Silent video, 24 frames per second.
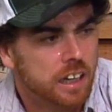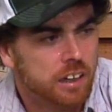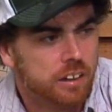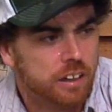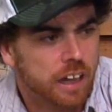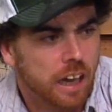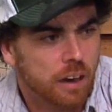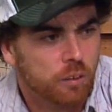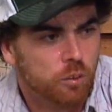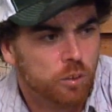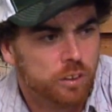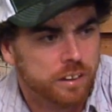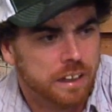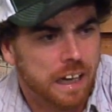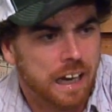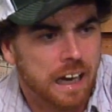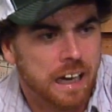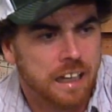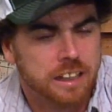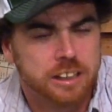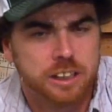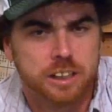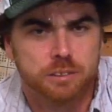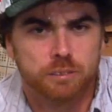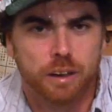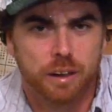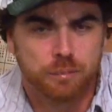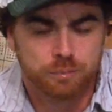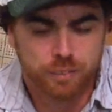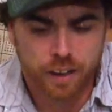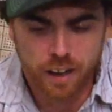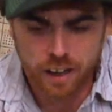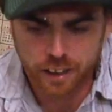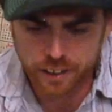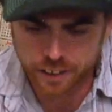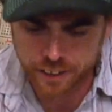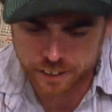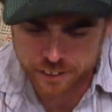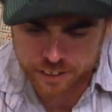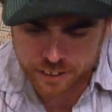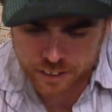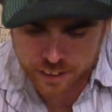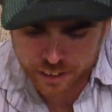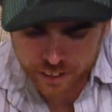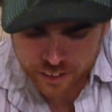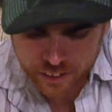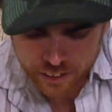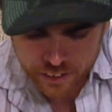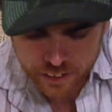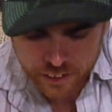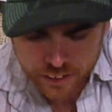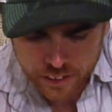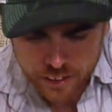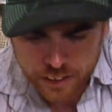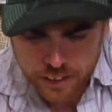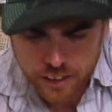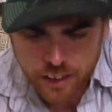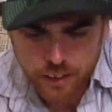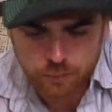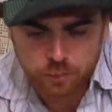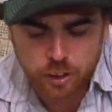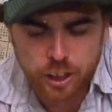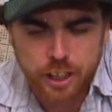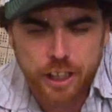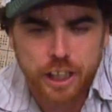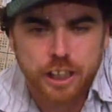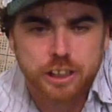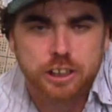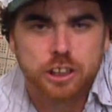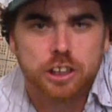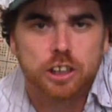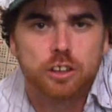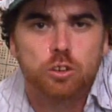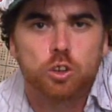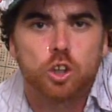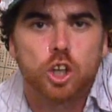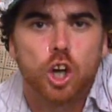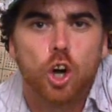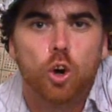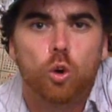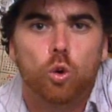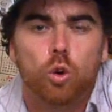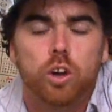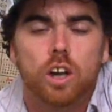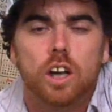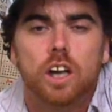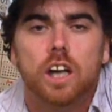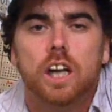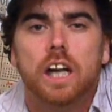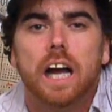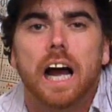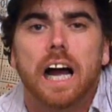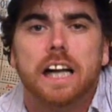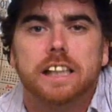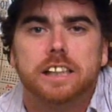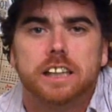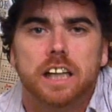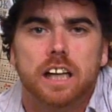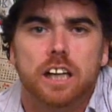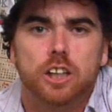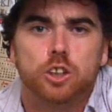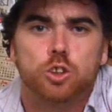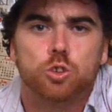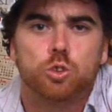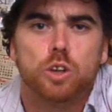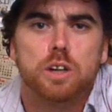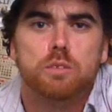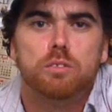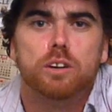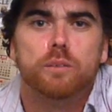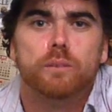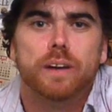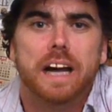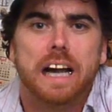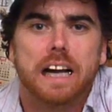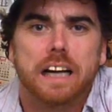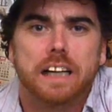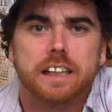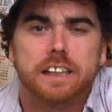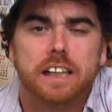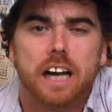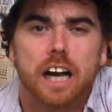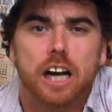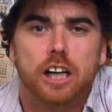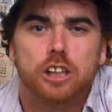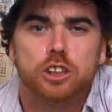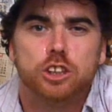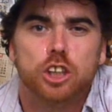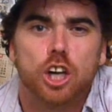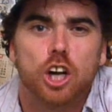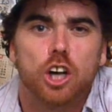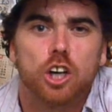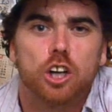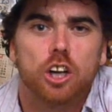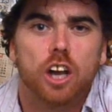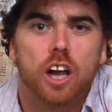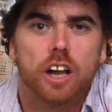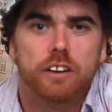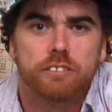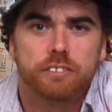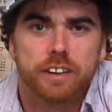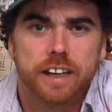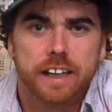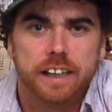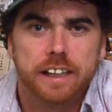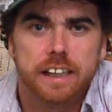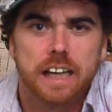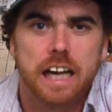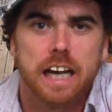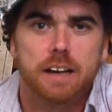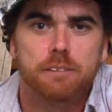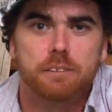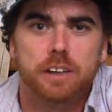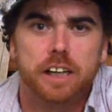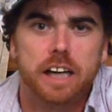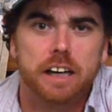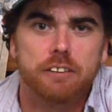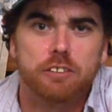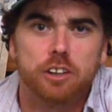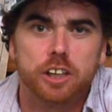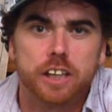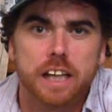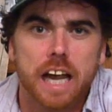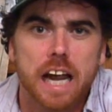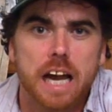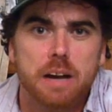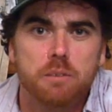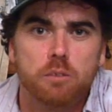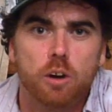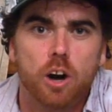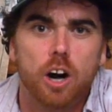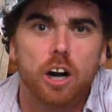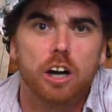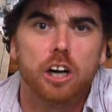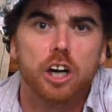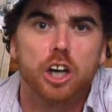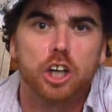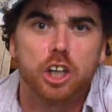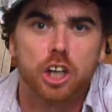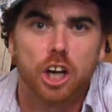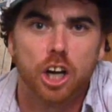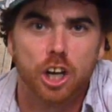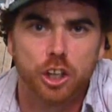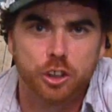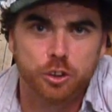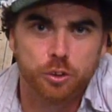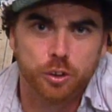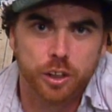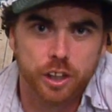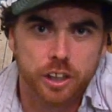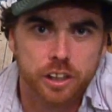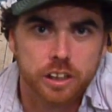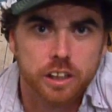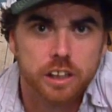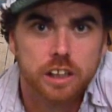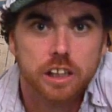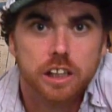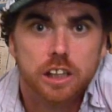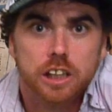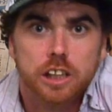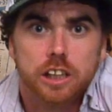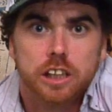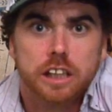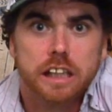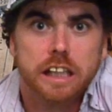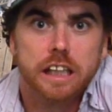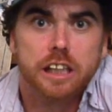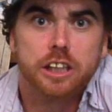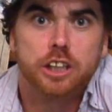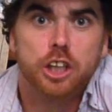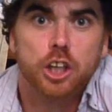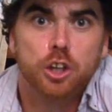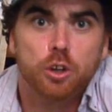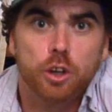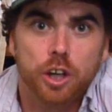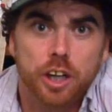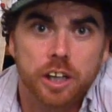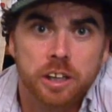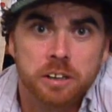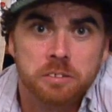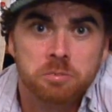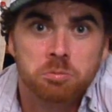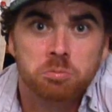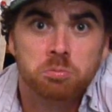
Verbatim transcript: That with the ice in my pockets, I might catch a little cold. I challenge Reba McEntire, Jean-Claude Van Damme, and every Kmart in the country. Get to it.